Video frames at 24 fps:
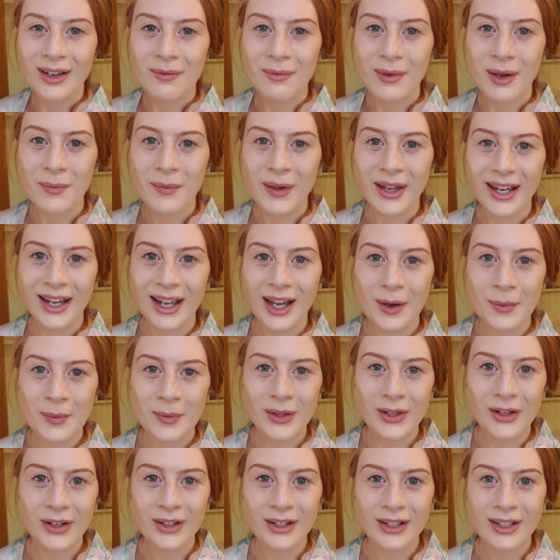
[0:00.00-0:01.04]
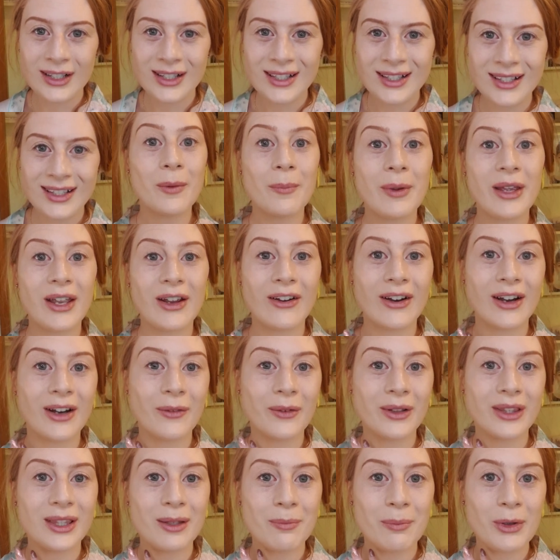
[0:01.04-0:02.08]
my makeup looks pairing
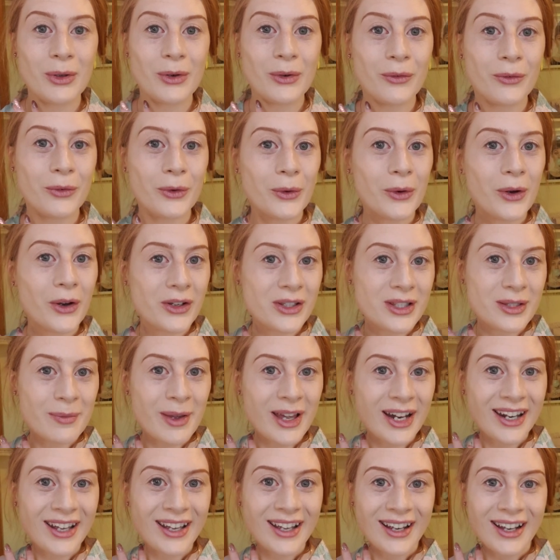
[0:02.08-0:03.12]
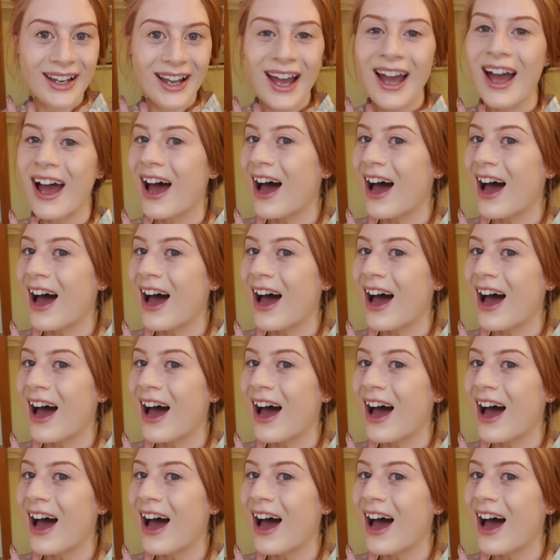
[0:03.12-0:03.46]
with the beautiful Cosmetic